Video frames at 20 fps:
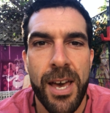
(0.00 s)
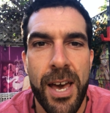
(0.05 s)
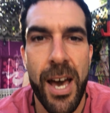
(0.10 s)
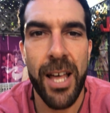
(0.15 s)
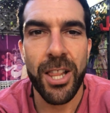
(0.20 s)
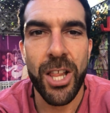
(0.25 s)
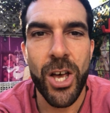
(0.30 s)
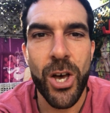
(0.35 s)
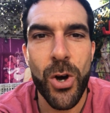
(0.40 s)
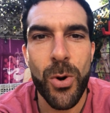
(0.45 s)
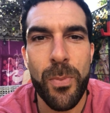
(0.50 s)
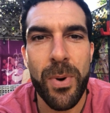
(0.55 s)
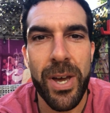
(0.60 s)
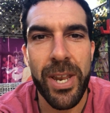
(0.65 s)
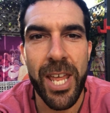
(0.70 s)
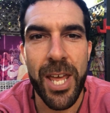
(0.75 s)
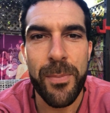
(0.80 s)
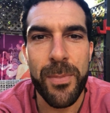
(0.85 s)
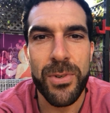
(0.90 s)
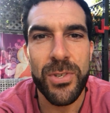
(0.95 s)
Hello, my
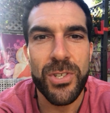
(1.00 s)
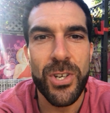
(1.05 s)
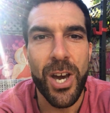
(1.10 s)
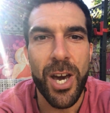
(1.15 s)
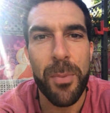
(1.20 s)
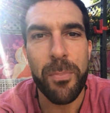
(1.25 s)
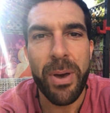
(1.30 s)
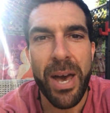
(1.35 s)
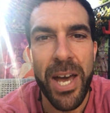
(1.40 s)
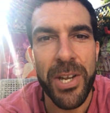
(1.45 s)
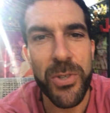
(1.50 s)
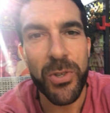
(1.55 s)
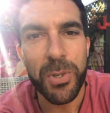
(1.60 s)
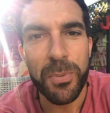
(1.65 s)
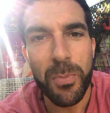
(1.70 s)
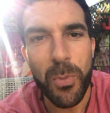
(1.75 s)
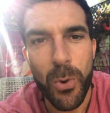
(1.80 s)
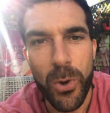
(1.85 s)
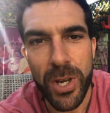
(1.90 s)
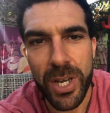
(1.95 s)
name is John
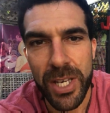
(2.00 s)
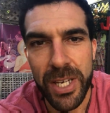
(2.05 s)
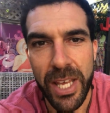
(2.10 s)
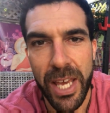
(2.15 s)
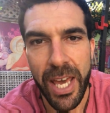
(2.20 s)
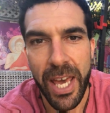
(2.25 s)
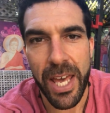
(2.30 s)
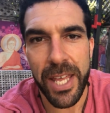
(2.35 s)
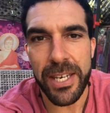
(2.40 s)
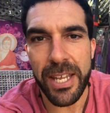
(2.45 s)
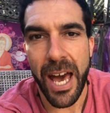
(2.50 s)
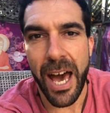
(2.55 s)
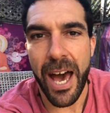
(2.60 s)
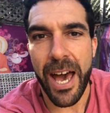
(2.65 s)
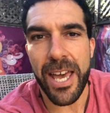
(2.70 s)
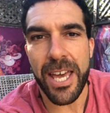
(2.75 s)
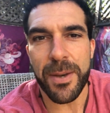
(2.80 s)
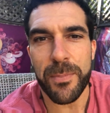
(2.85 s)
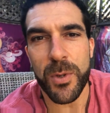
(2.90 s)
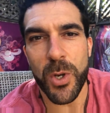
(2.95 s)
Patrick Morgan, and
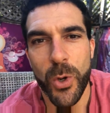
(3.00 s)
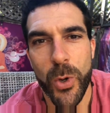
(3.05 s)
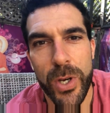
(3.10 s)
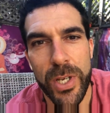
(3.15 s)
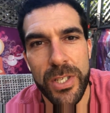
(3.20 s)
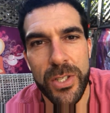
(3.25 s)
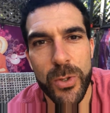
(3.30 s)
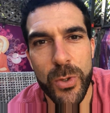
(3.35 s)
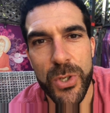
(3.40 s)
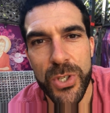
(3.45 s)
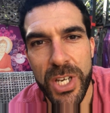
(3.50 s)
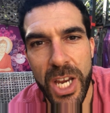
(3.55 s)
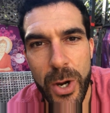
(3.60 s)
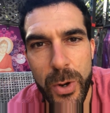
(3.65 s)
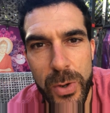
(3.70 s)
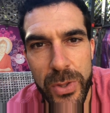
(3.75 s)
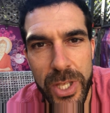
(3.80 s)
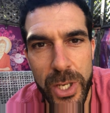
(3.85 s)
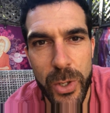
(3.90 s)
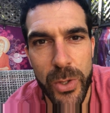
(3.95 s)
I am going to
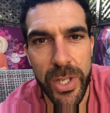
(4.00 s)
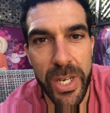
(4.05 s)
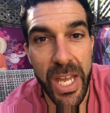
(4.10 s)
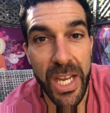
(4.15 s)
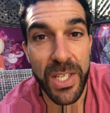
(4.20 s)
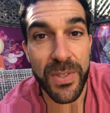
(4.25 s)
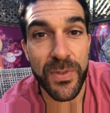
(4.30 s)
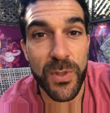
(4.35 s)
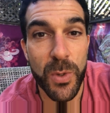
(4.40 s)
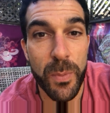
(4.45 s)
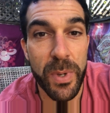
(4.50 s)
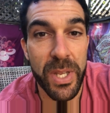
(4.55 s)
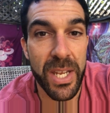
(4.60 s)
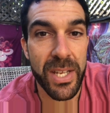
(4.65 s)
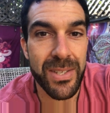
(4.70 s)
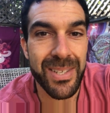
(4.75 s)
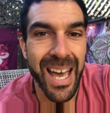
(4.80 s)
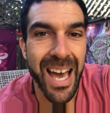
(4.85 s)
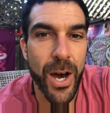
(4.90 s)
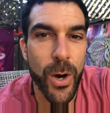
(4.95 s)
share with you in the next few
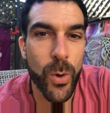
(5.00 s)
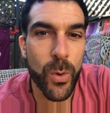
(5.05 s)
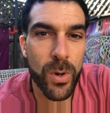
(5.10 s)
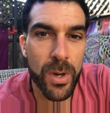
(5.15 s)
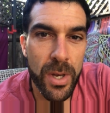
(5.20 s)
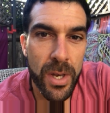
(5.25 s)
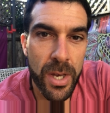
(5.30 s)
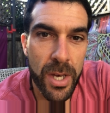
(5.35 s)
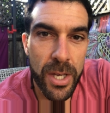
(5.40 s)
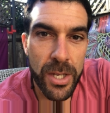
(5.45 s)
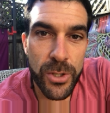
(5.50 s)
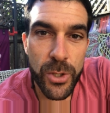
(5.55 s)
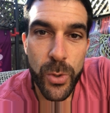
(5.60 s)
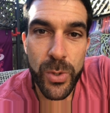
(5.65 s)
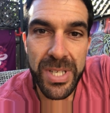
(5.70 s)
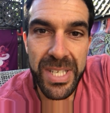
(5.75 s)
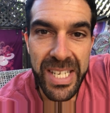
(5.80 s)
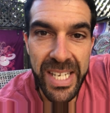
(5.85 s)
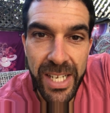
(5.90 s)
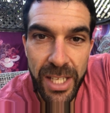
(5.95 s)
minutes how
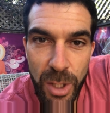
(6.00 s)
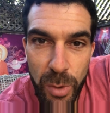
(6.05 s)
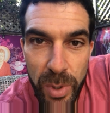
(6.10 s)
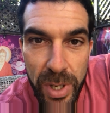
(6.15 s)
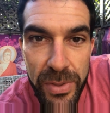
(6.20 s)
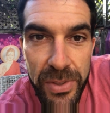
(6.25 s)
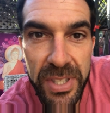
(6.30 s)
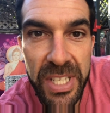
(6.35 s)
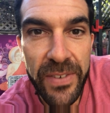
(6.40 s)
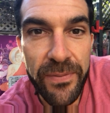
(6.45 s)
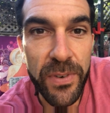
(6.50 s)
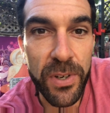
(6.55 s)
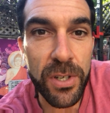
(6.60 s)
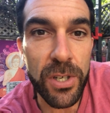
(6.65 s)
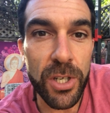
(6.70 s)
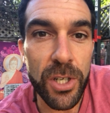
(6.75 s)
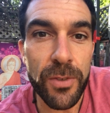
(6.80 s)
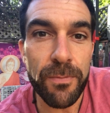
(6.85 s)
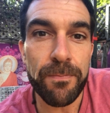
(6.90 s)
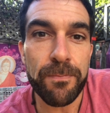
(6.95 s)
to deal with
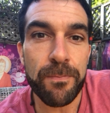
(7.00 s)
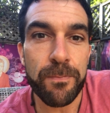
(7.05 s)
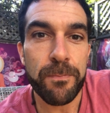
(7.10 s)
difficult